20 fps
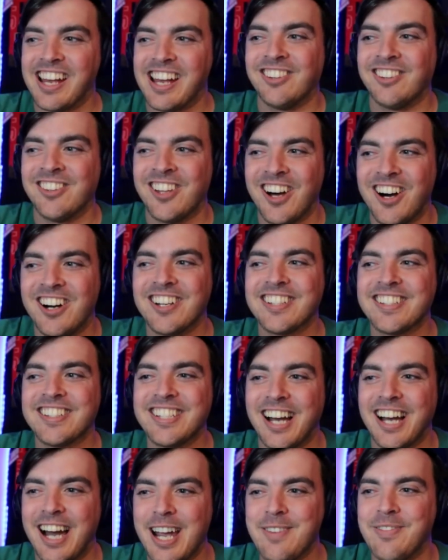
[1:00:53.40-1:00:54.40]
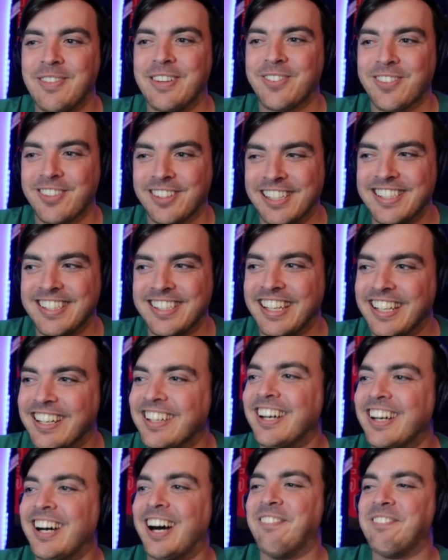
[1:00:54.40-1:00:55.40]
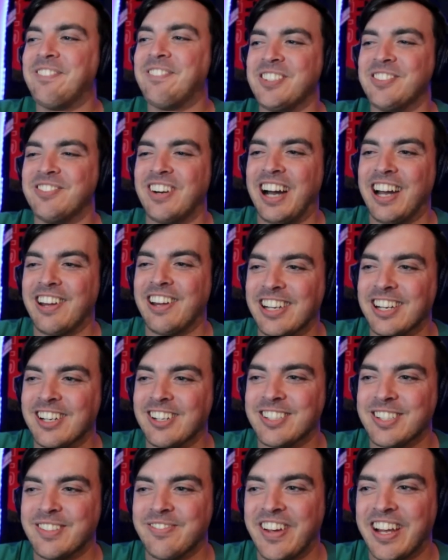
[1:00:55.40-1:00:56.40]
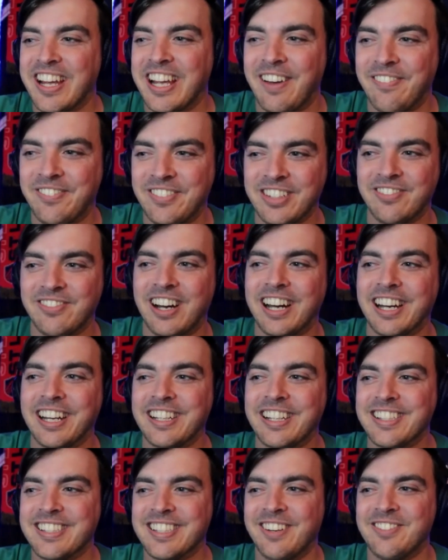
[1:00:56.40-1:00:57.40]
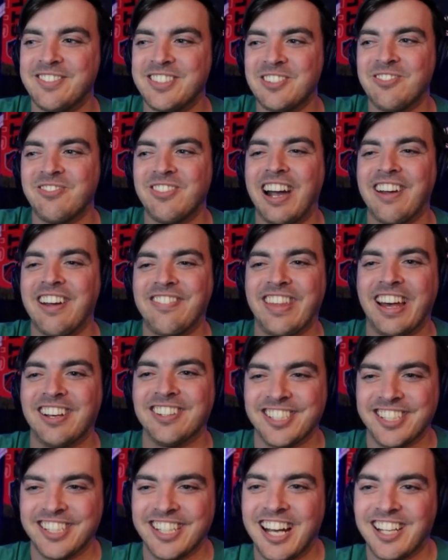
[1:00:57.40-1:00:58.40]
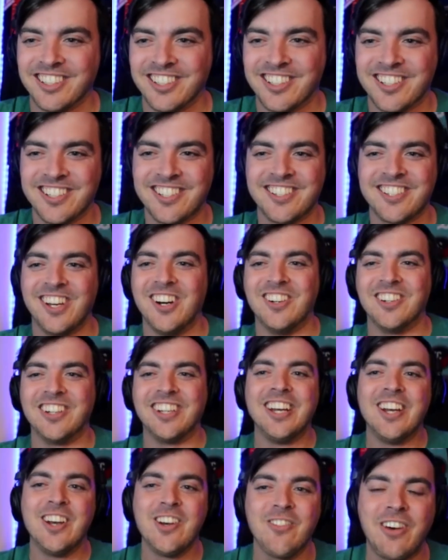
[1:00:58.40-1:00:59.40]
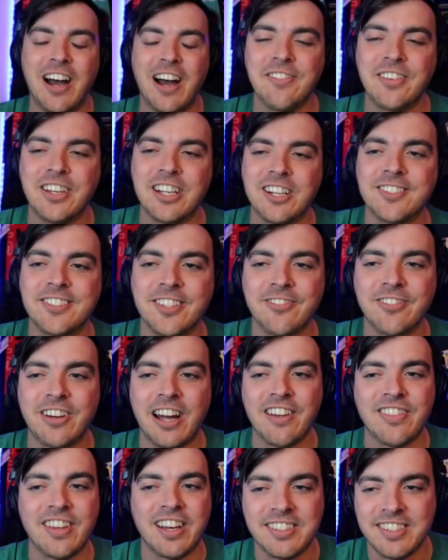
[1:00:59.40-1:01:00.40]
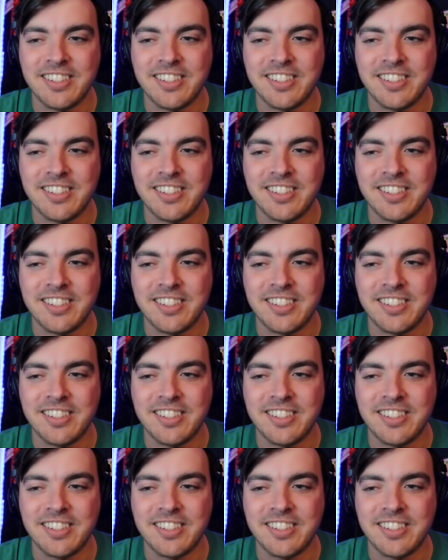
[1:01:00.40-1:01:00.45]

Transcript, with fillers: long time in prison, up to five years, and pay hefty fines, up to five thousand dollars. So five years or five thousand